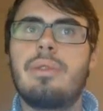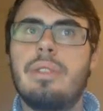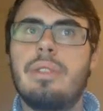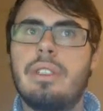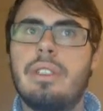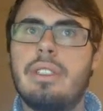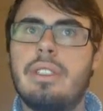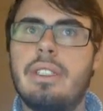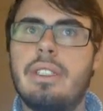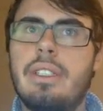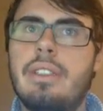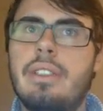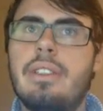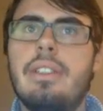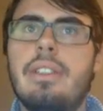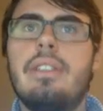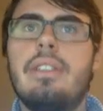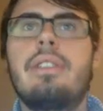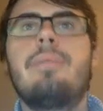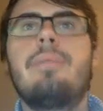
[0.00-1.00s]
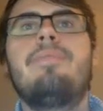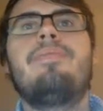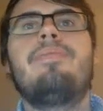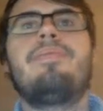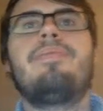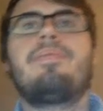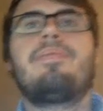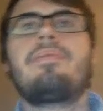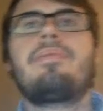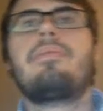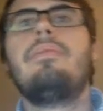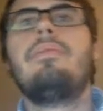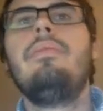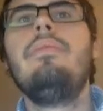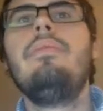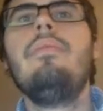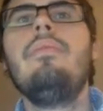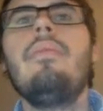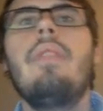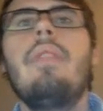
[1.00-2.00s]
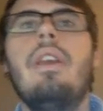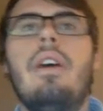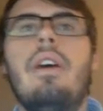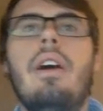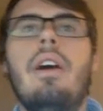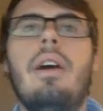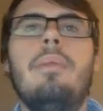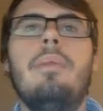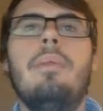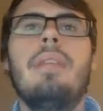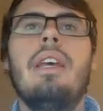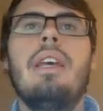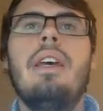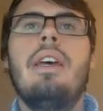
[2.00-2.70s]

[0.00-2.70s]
or diseases. Um,